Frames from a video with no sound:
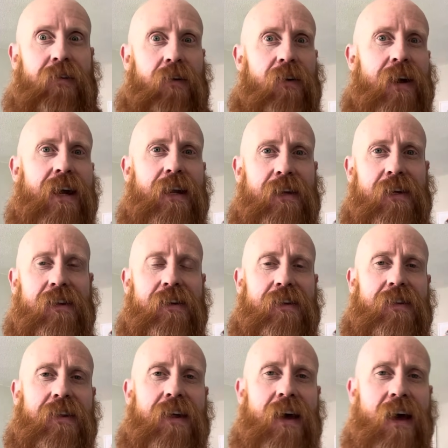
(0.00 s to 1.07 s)
right?
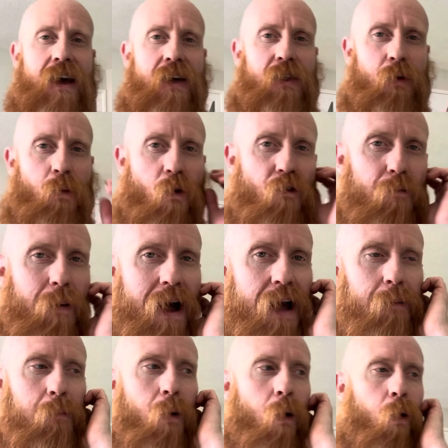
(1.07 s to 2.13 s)
The
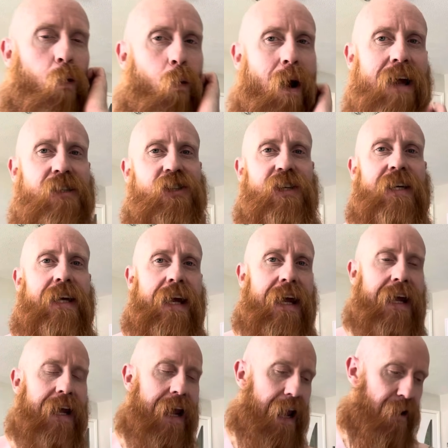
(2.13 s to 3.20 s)
Wolfpack motto,
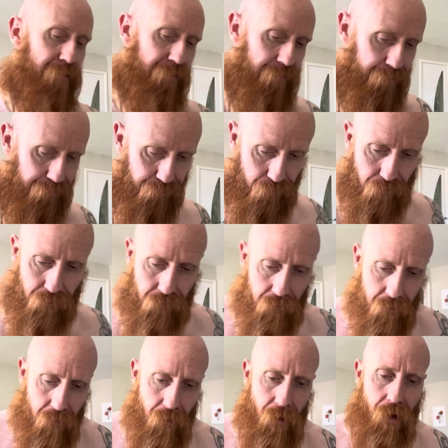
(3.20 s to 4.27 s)
NGAF.
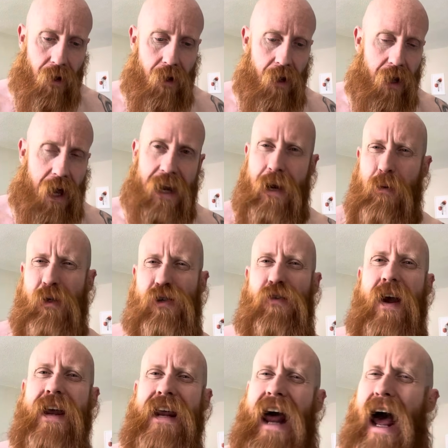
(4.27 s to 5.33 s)
And he was
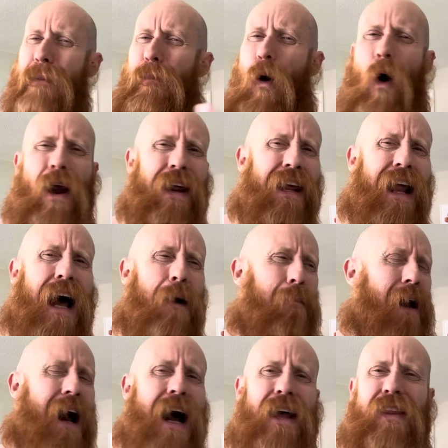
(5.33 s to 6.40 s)
right. I bought into that,
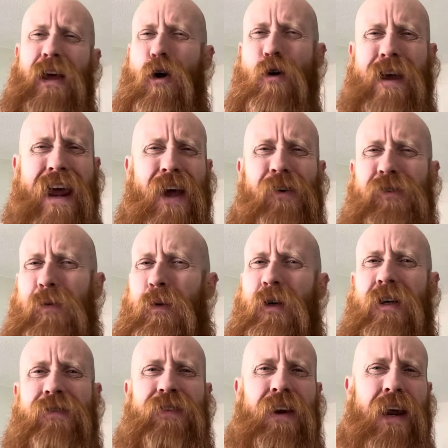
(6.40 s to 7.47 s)
man. Like, who cares about
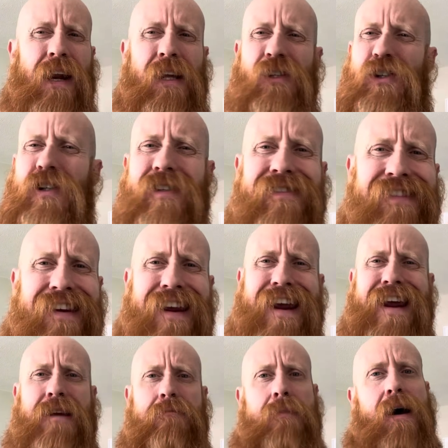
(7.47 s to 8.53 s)
your training? Just
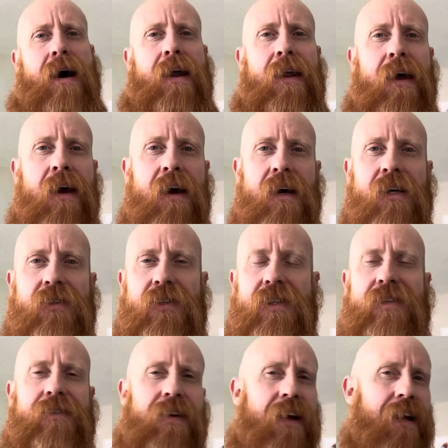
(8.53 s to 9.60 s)
train, man.
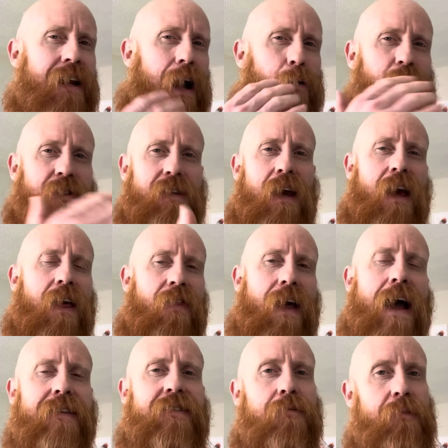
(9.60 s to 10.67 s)
Just train.
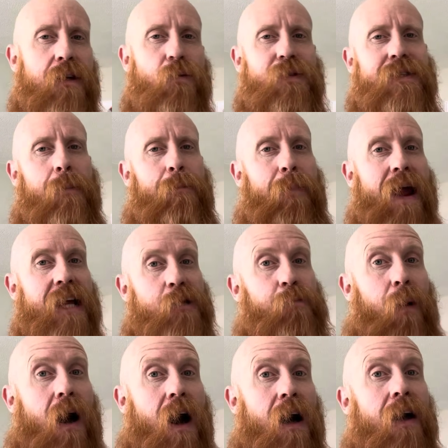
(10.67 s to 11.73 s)
That to me was the best
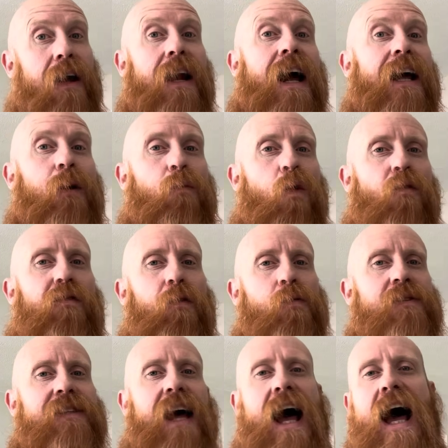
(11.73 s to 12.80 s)
part of Iron Wolf. It
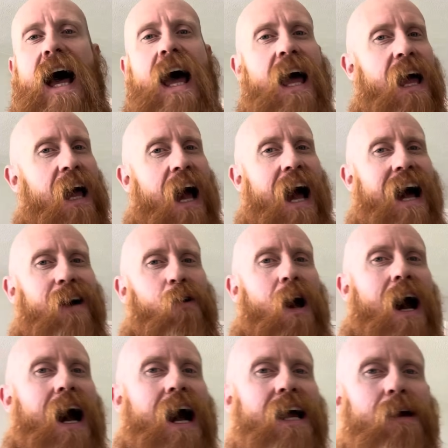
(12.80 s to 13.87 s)
was that
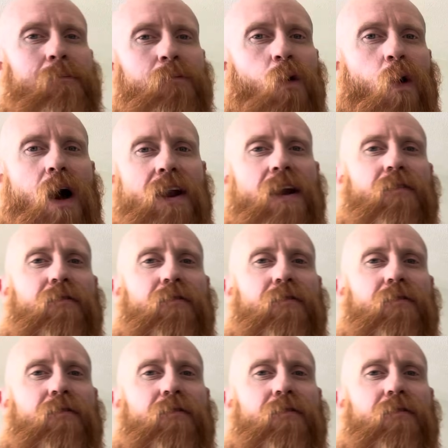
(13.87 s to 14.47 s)
I am not an